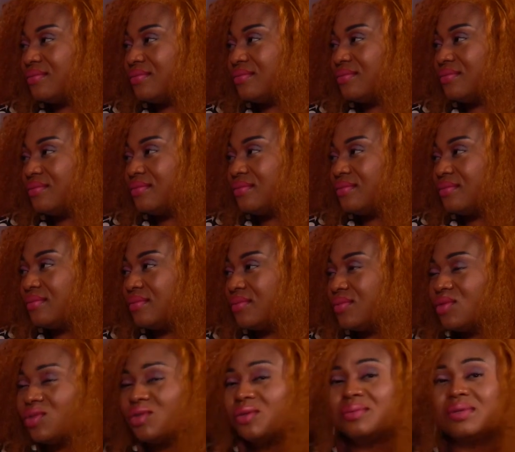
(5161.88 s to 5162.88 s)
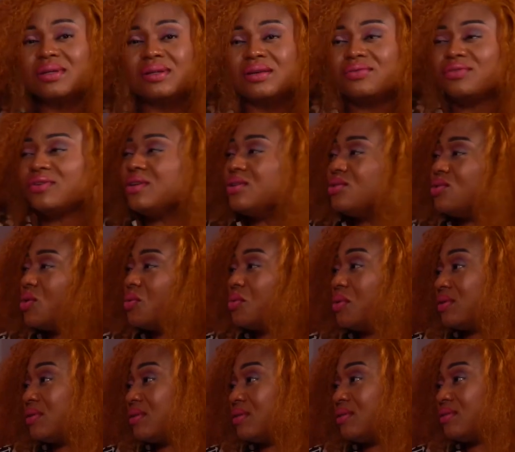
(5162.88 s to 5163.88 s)
Um, Sometimes I feel it's not
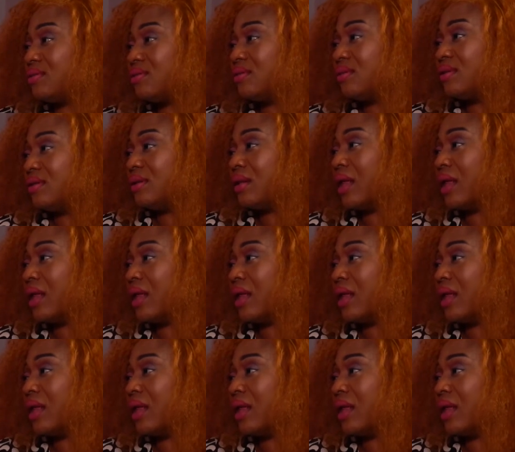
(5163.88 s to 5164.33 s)
worth it. It is.